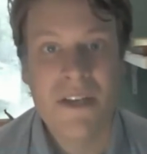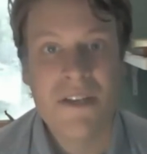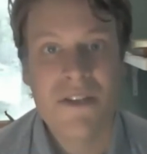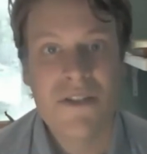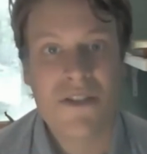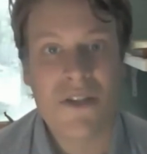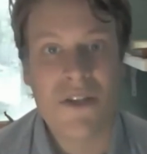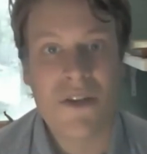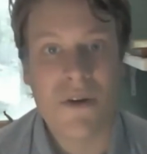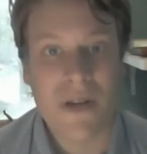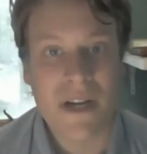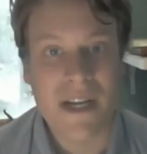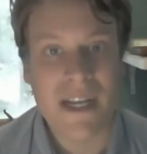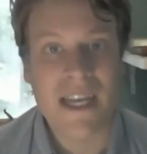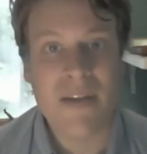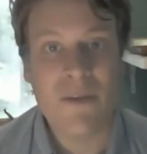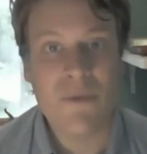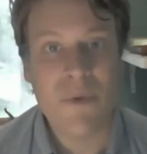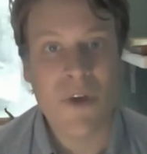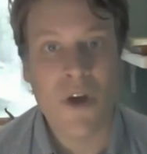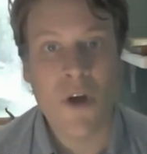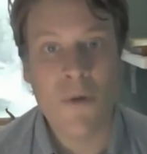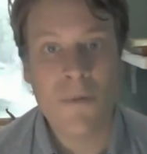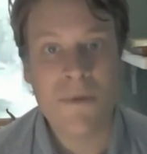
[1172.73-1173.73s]
So again,
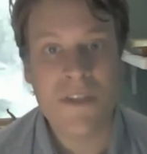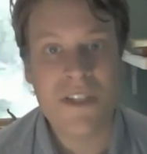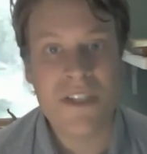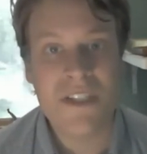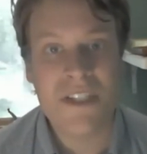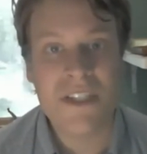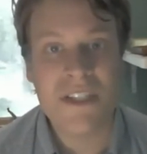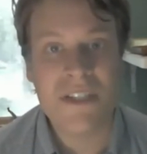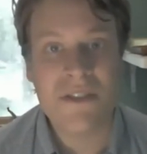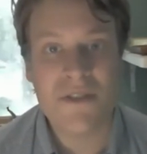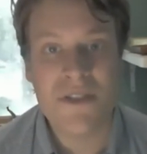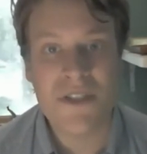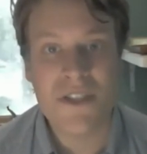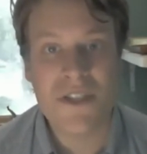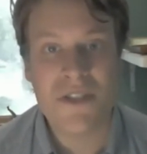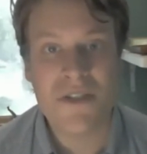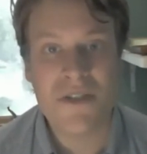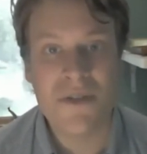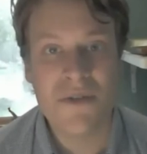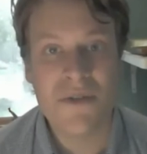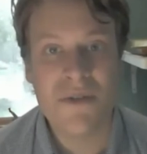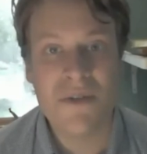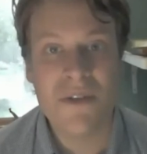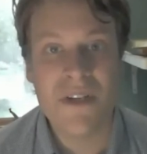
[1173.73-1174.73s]
we hope to see you
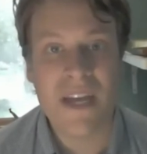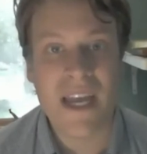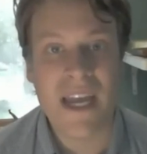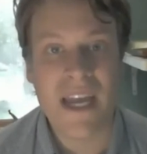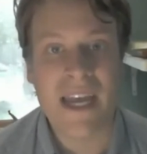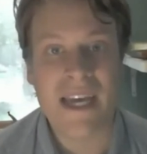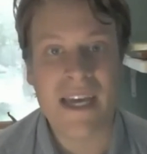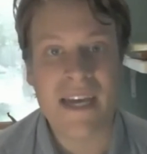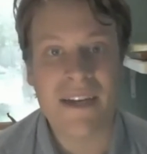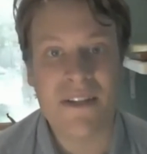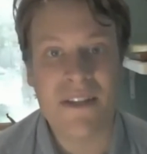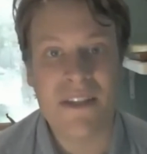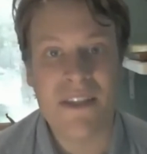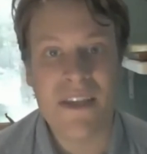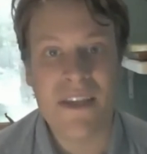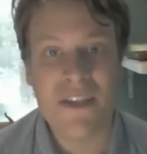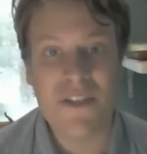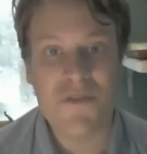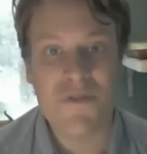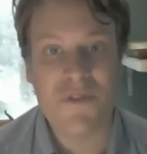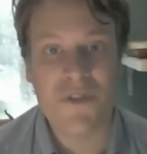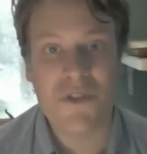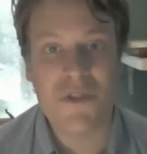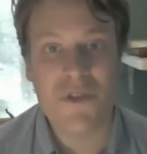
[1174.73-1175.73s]
soon, and
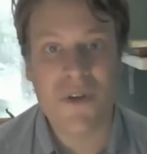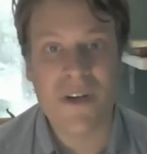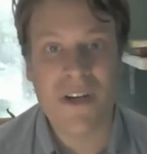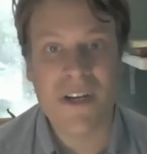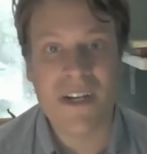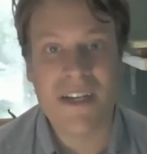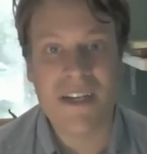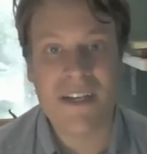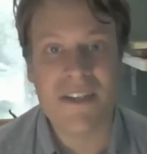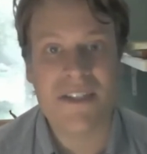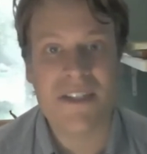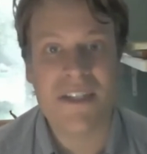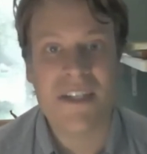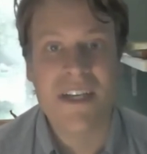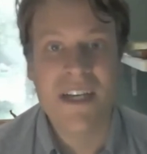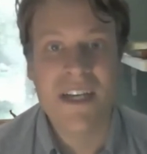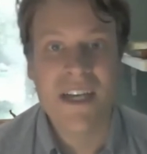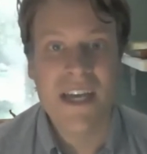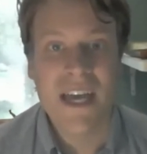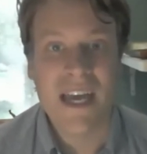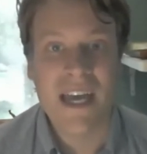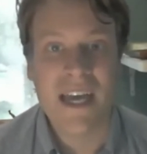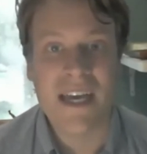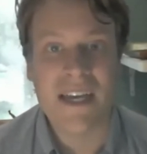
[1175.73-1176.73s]
thanks for joining us.
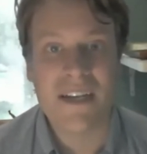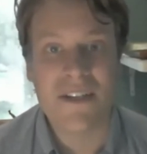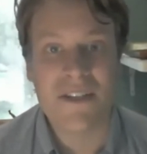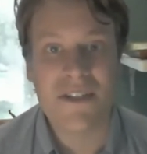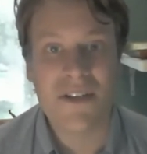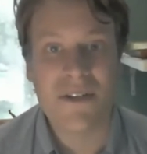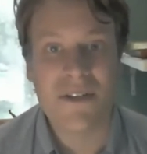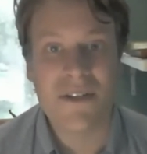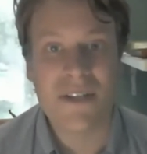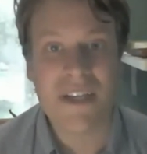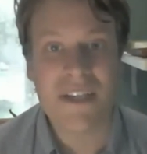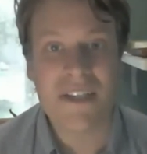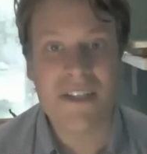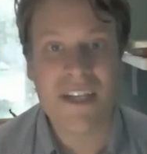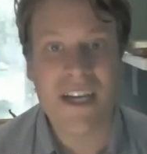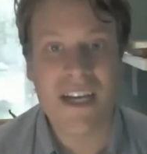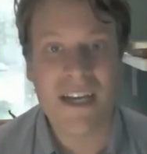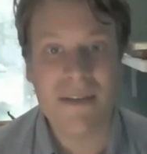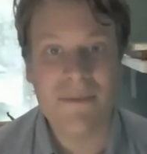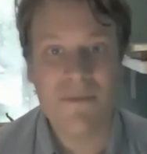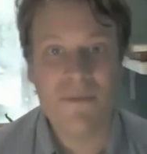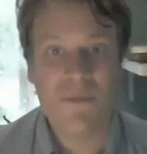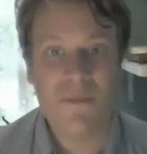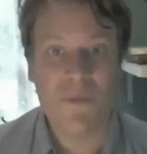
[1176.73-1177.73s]
And until next
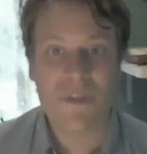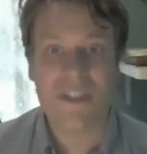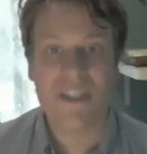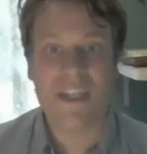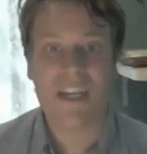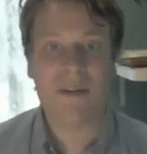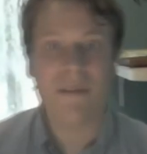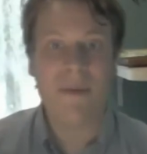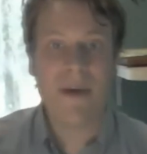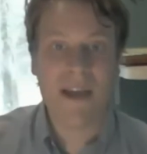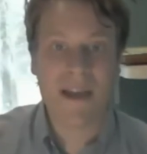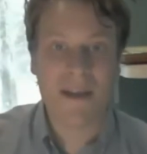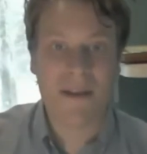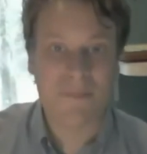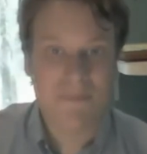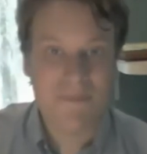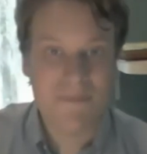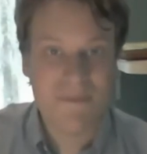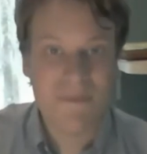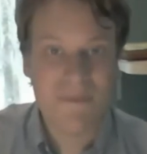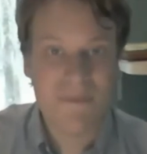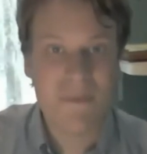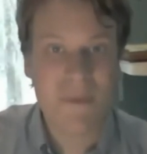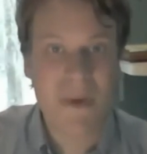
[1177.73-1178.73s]
time, we'll say goodbye.
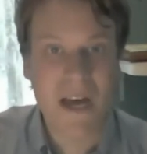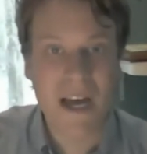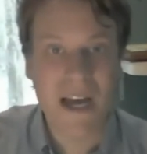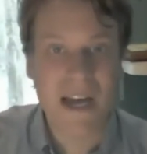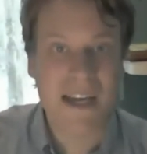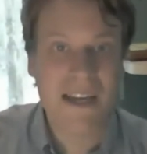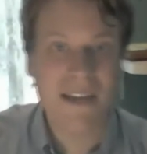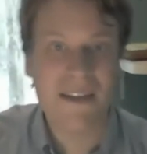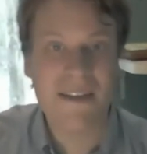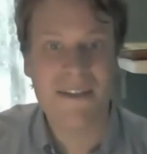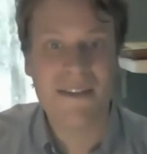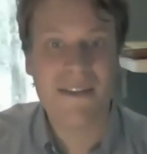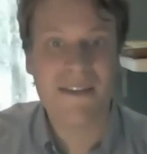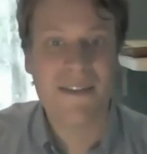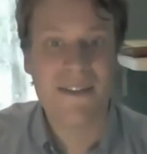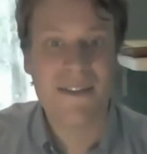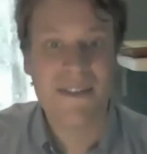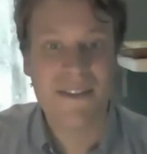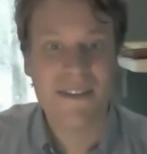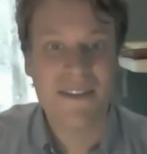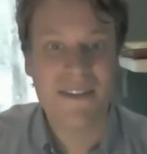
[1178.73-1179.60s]
Bye. Bye.